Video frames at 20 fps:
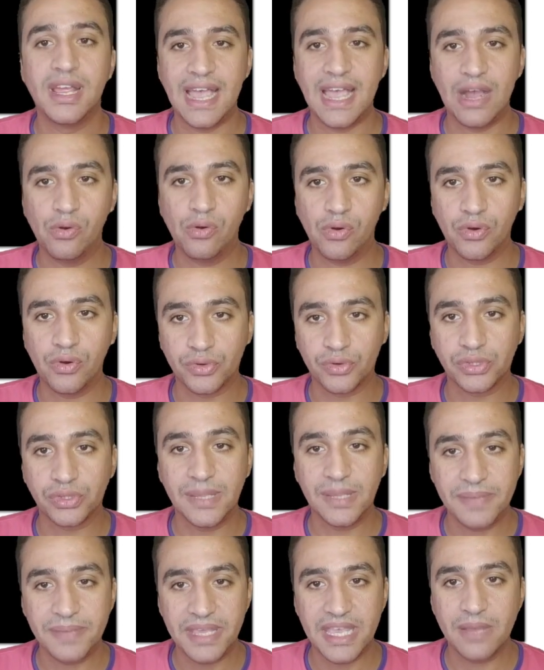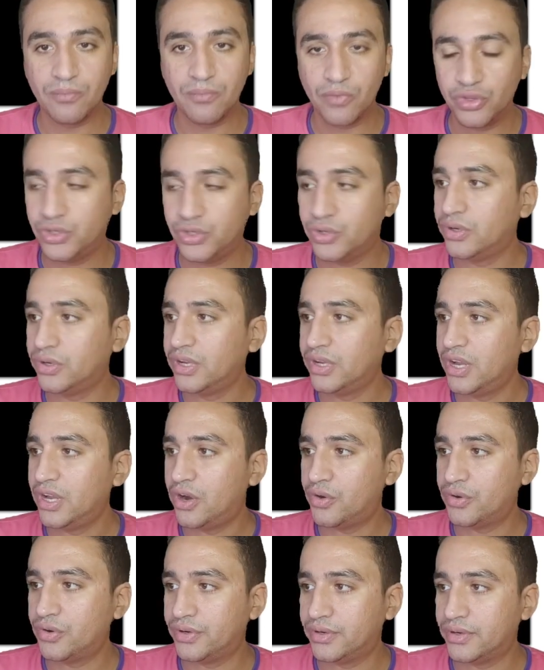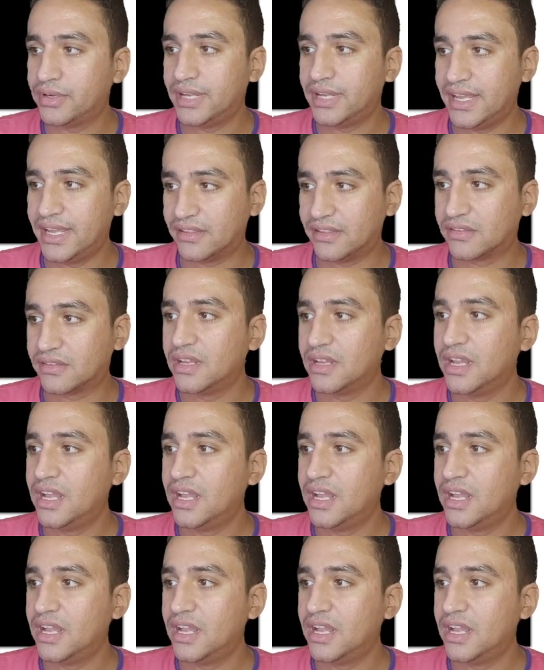or TPM module on it.